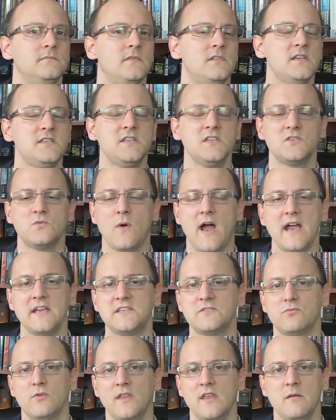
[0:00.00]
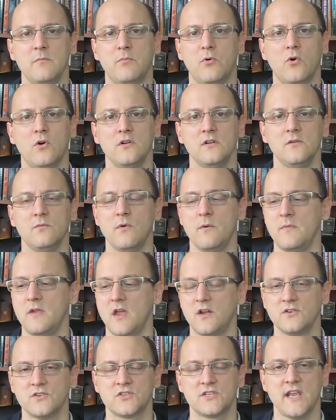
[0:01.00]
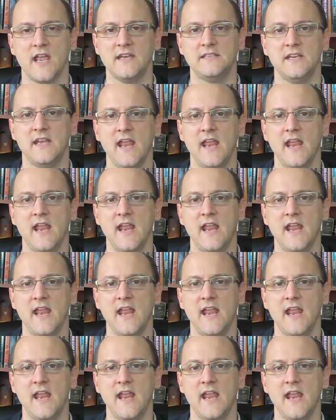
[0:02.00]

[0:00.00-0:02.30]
This is why it's really important when we understand